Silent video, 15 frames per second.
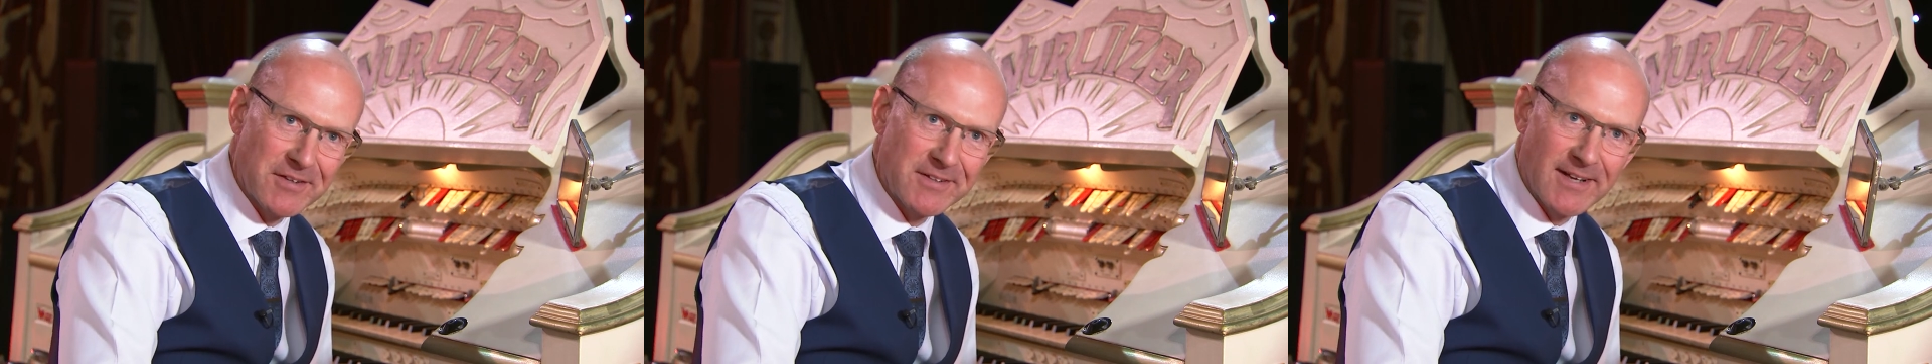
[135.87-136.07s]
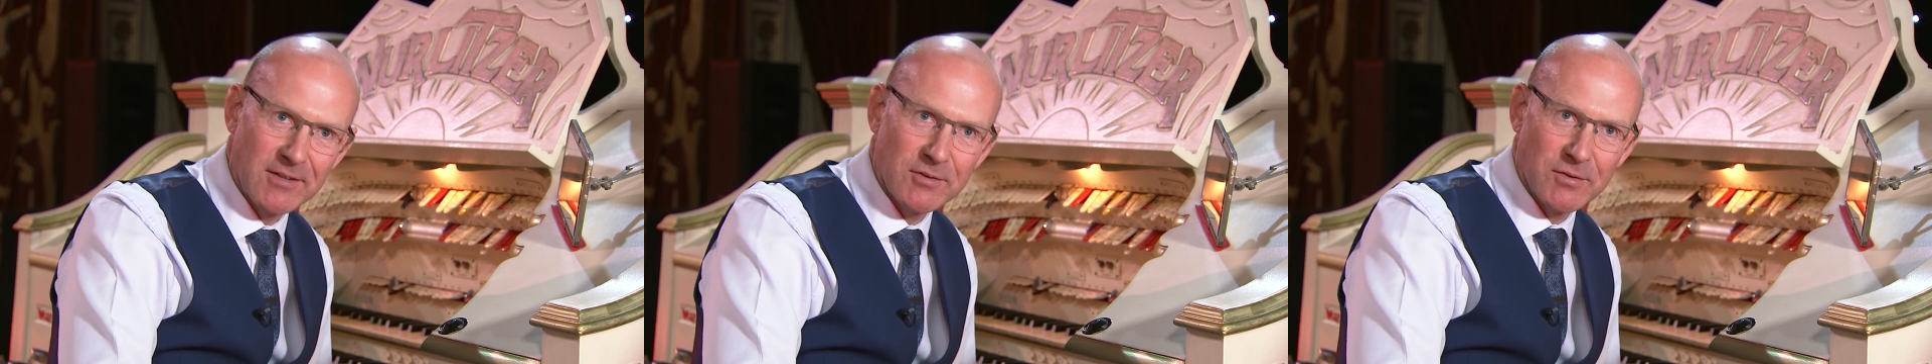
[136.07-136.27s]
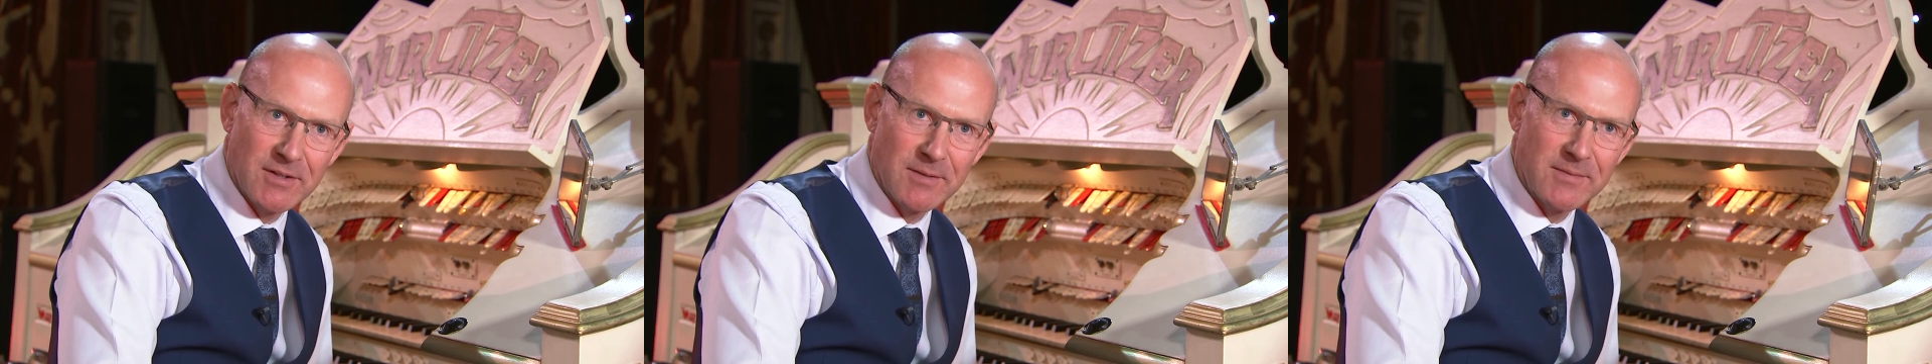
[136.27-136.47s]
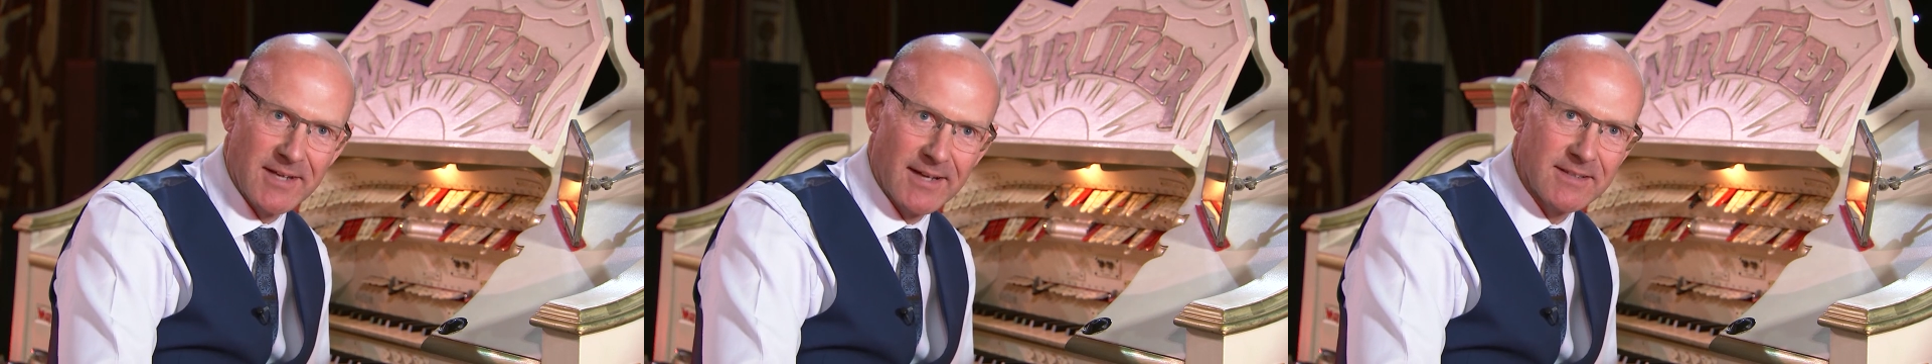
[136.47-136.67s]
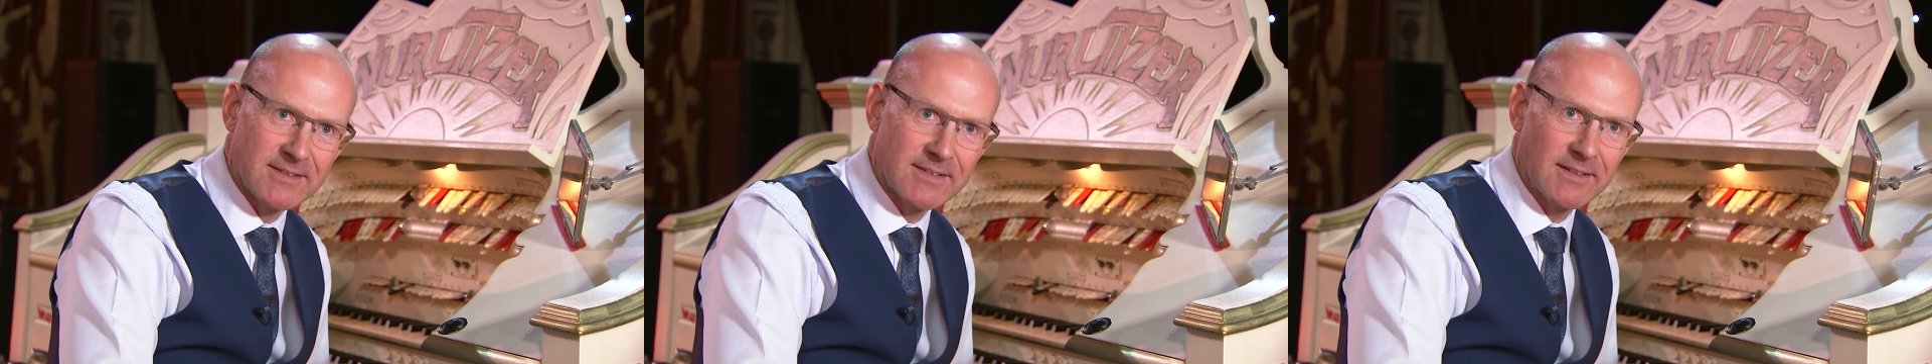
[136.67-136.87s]
a dance with him
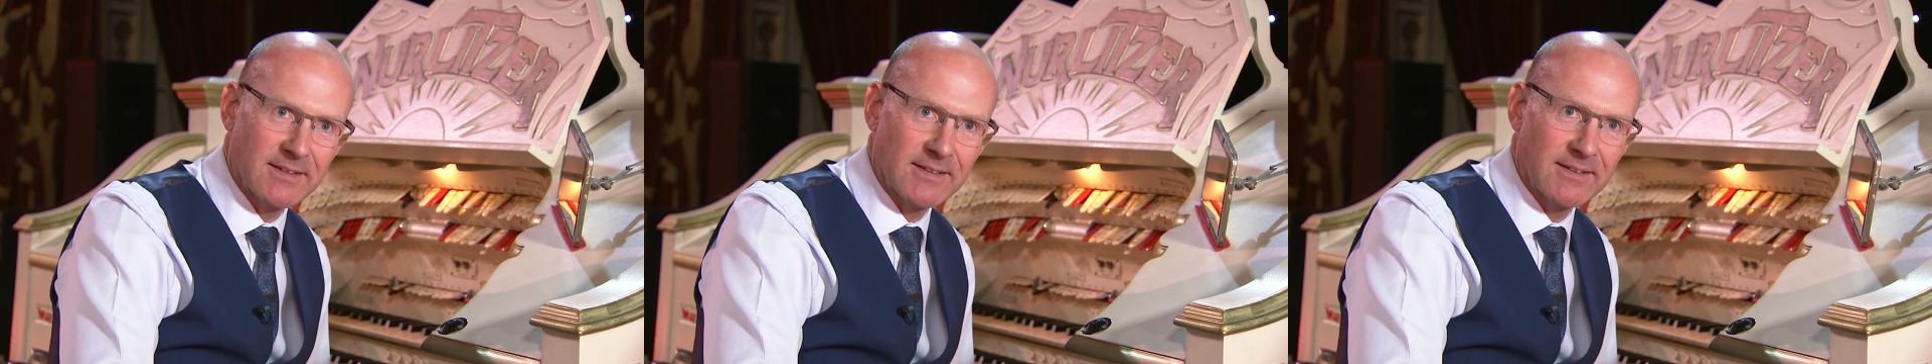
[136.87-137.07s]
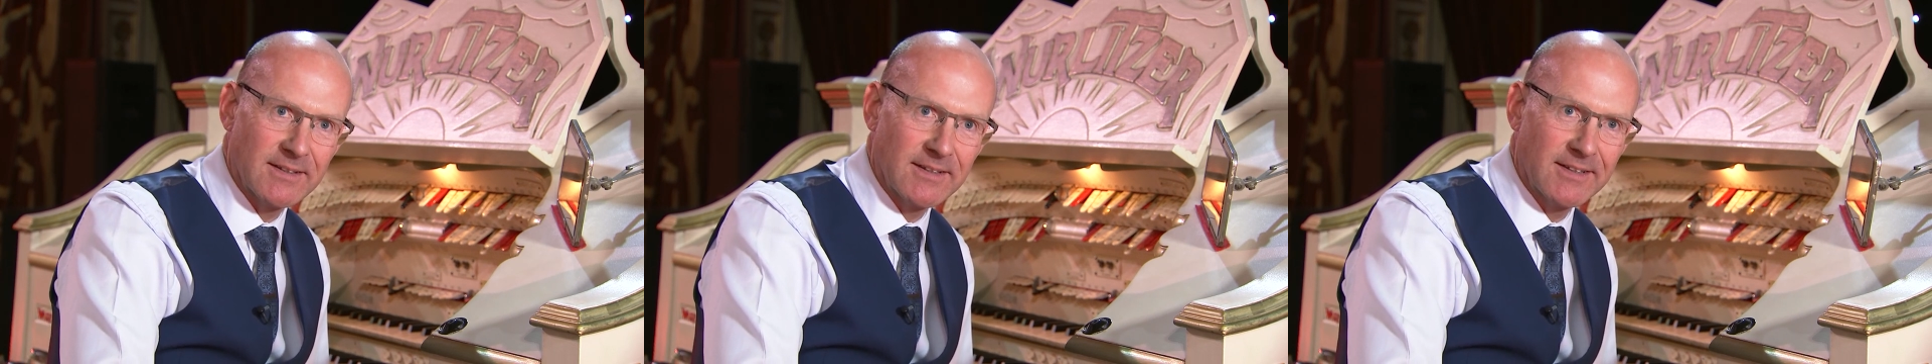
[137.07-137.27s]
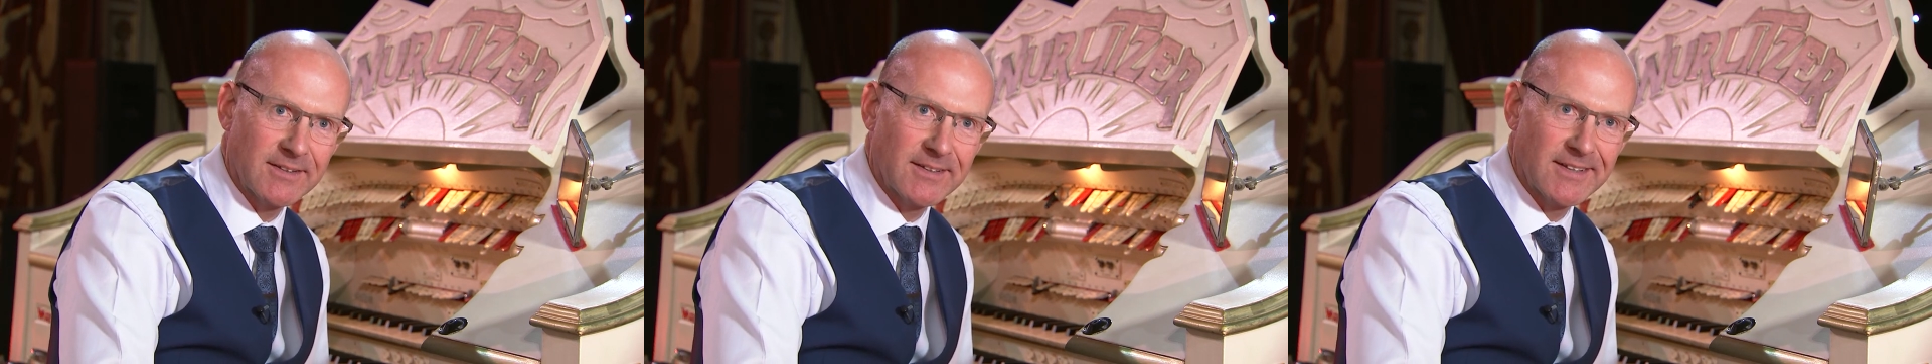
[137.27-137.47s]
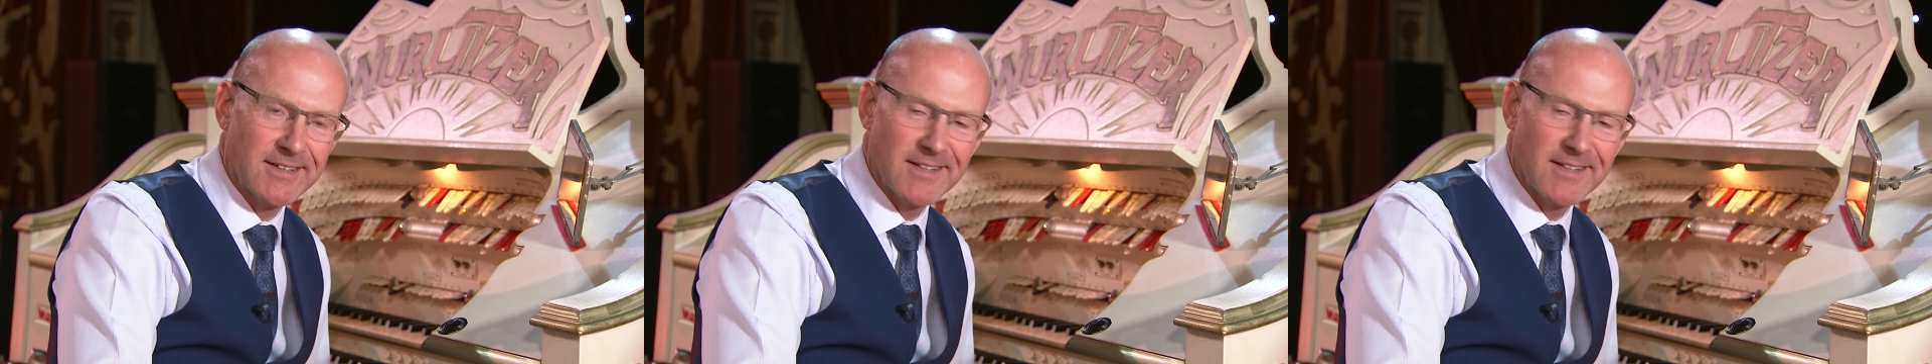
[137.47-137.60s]
dancing, and uh,